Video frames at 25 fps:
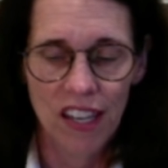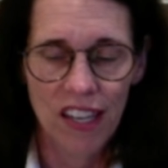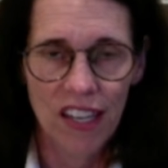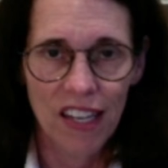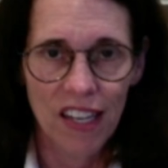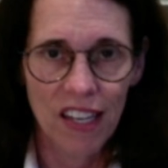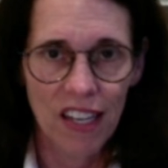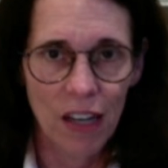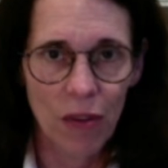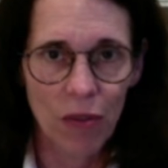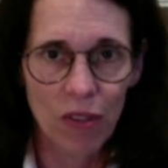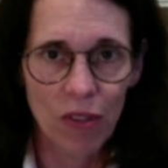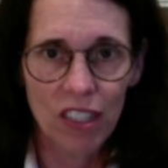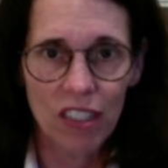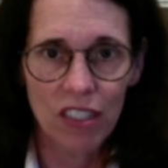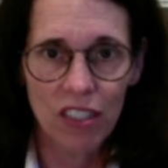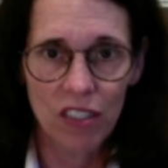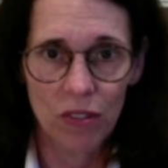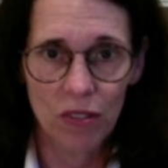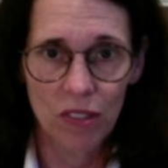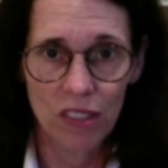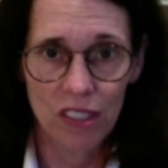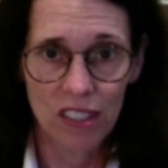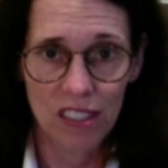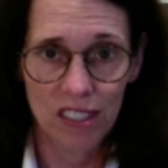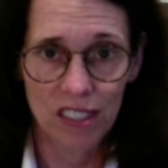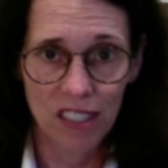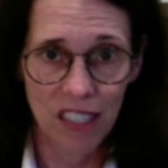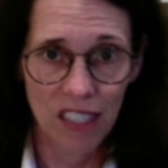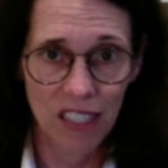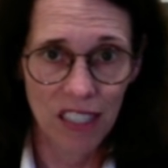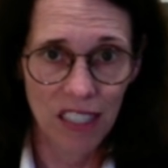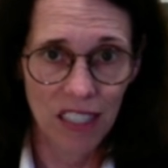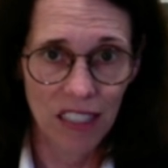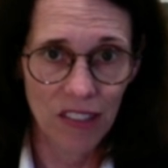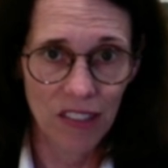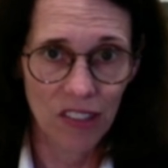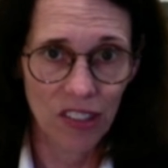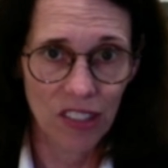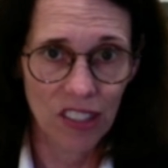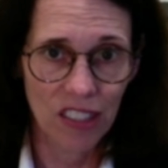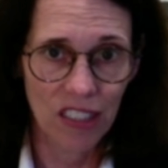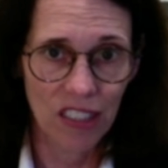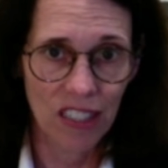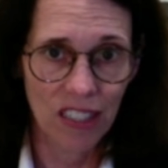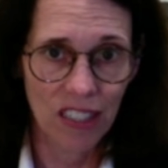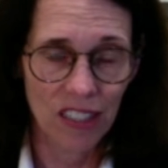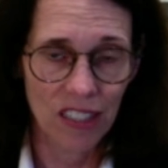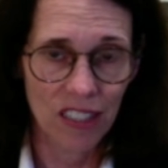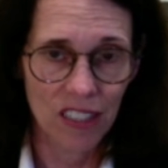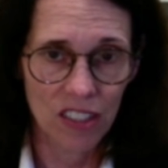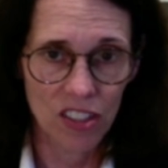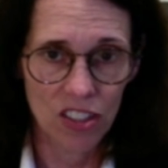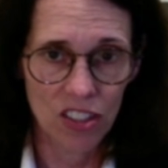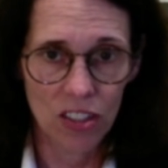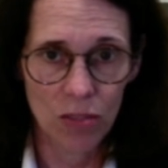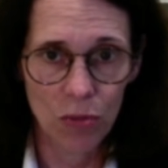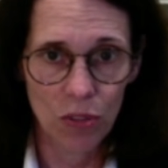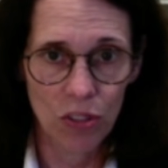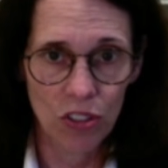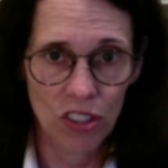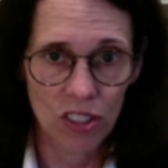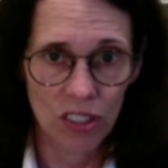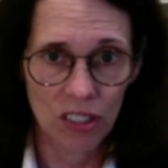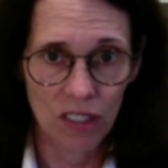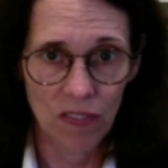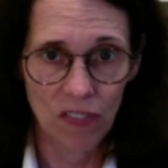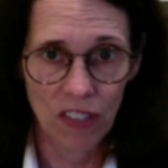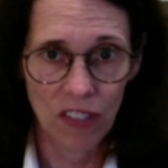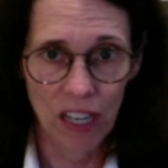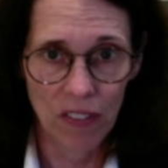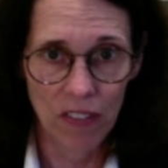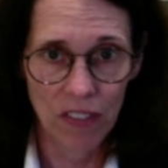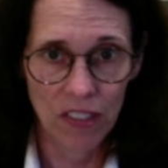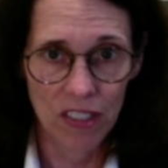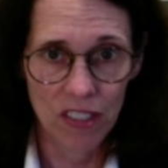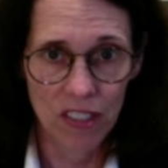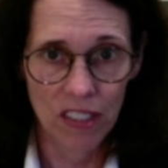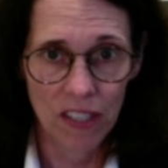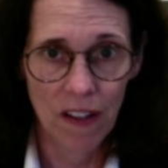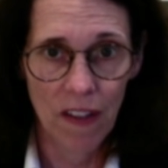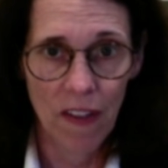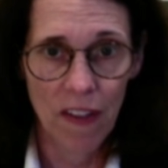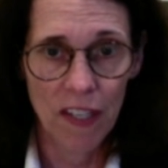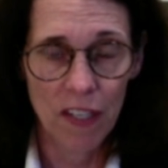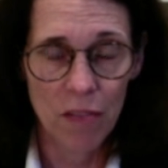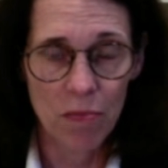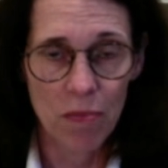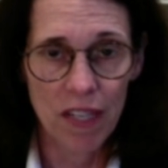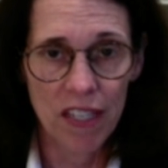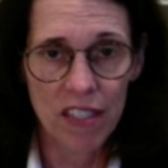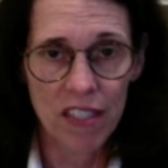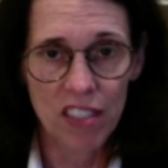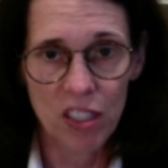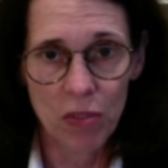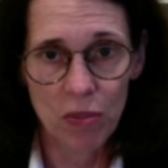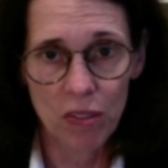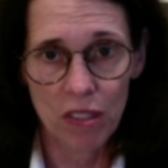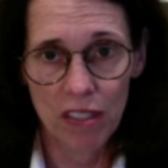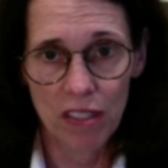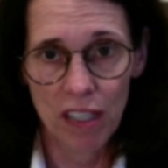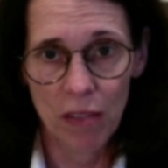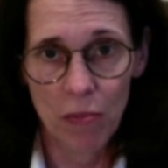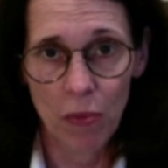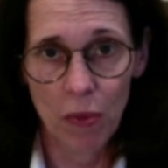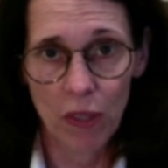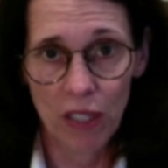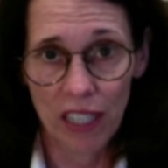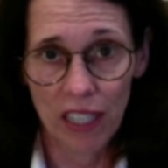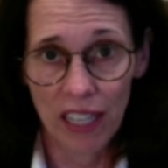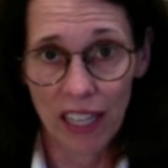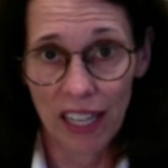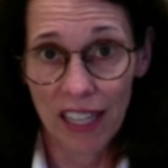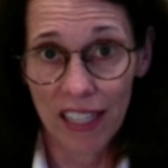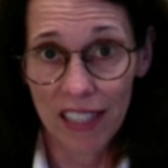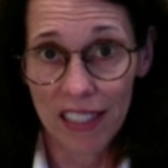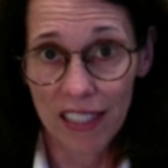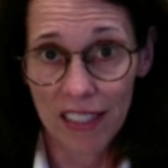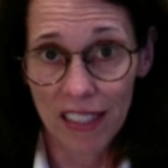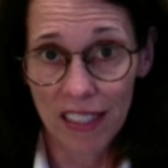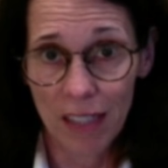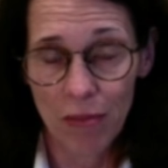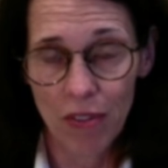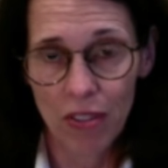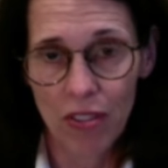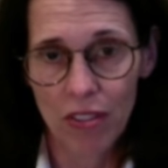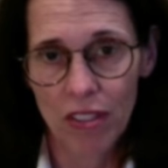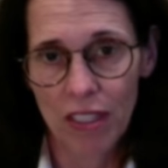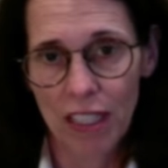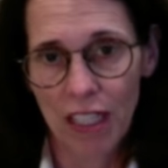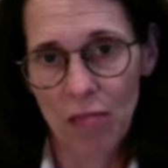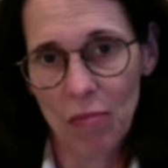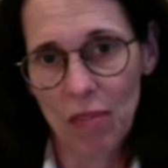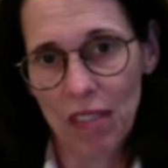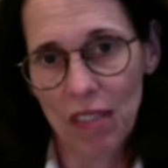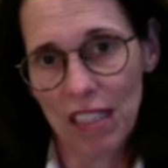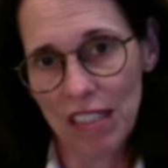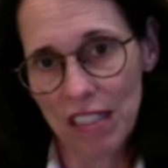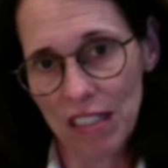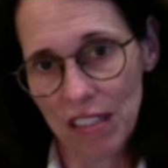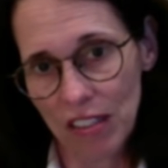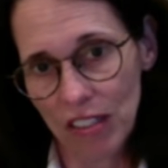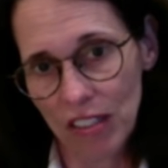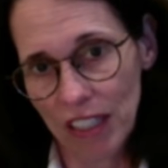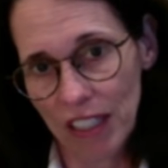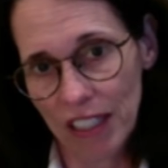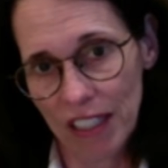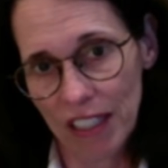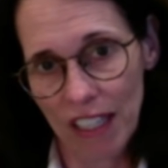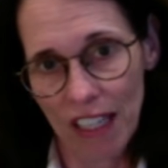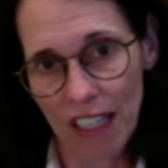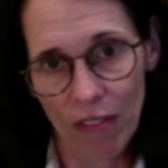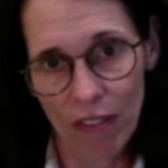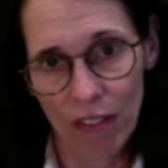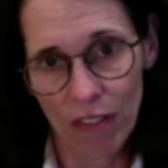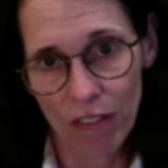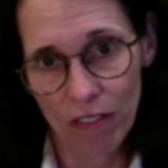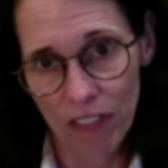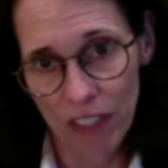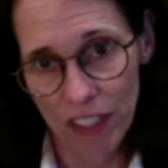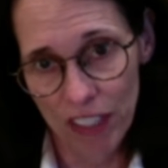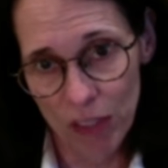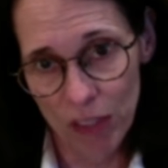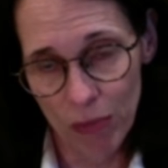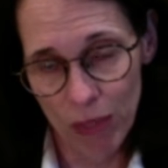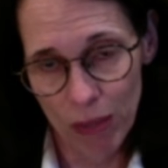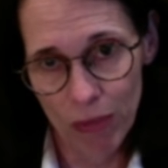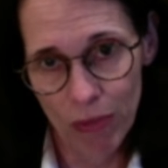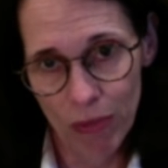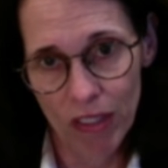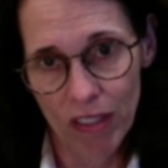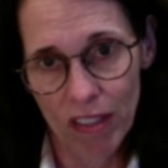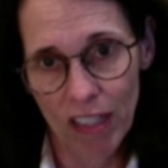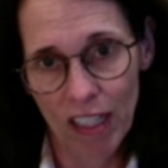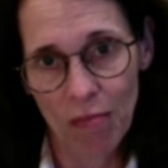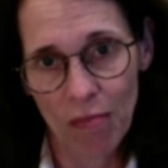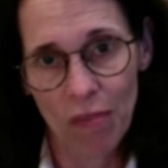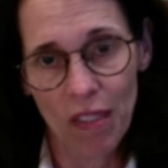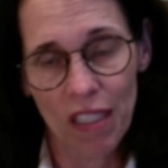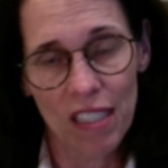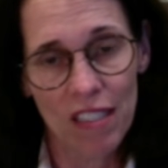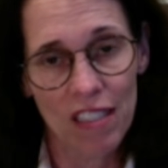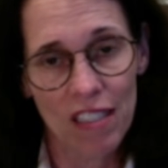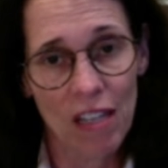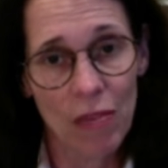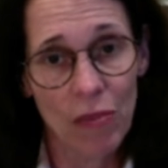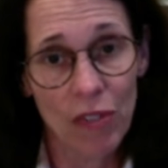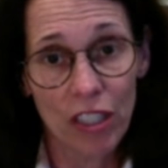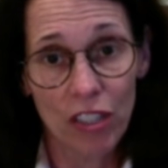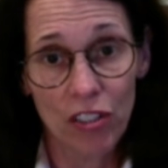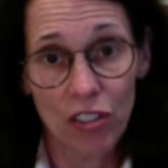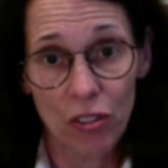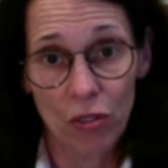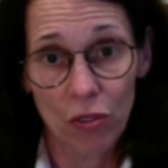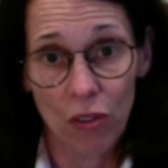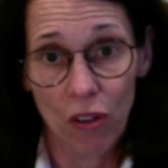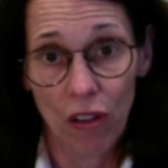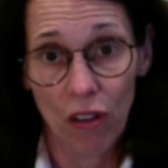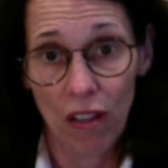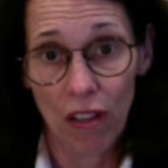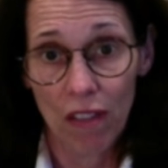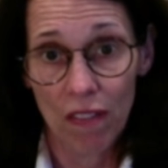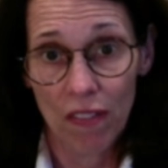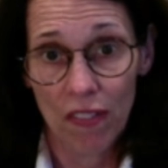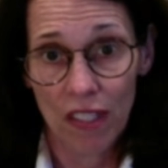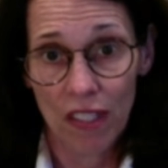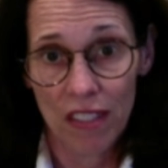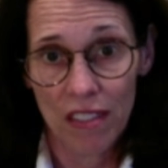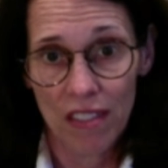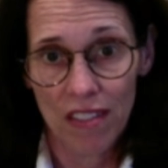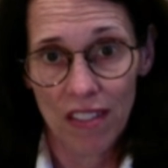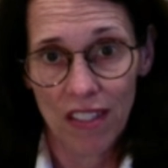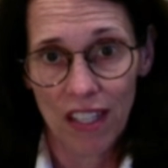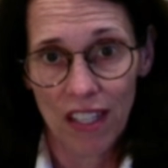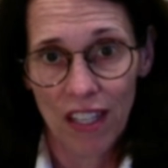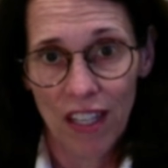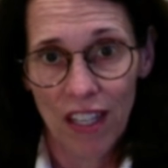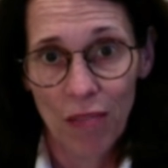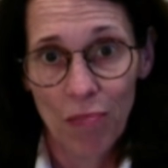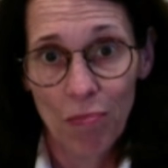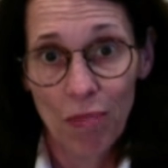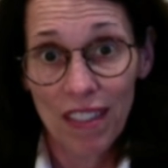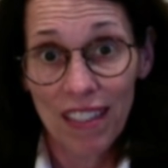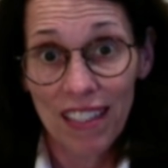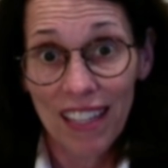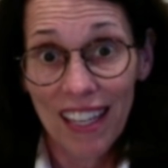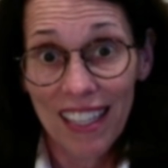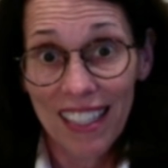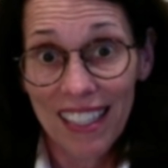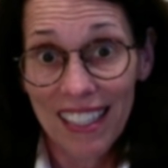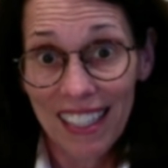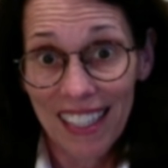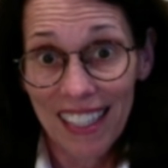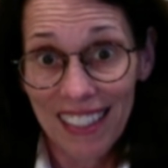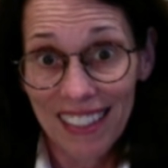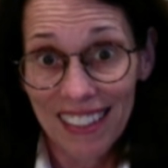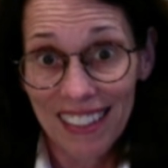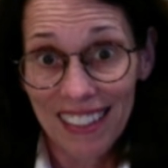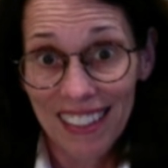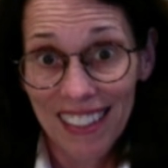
And I want to do a study looking at the distribution of virus in patients with type 1 and type 2 diabetes and looking at how it affects people with diabetes. I'm going to do all of this, but not yet.